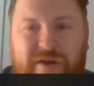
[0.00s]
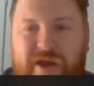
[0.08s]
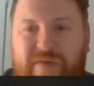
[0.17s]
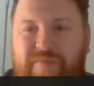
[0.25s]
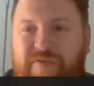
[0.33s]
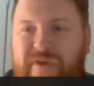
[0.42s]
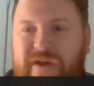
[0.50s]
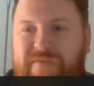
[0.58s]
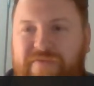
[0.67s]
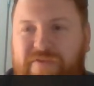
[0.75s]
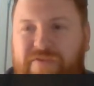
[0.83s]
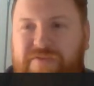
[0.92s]
But we
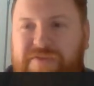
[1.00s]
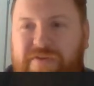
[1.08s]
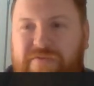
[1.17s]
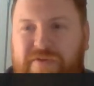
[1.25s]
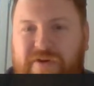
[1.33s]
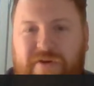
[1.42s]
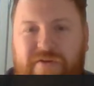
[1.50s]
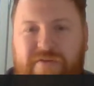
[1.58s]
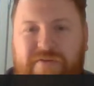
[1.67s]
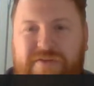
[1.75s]
have also got